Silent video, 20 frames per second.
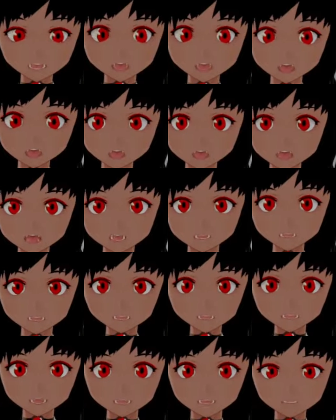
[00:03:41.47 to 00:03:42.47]
home, I
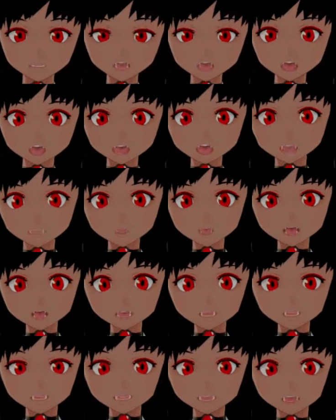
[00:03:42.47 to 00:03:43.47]
parked my butthole
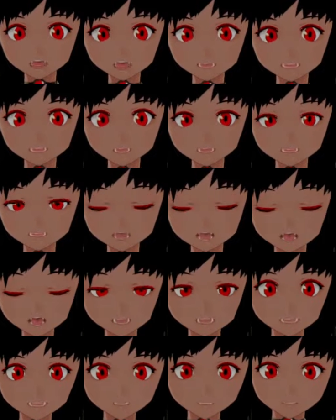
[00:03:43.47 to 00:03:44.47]
off, and called it a night.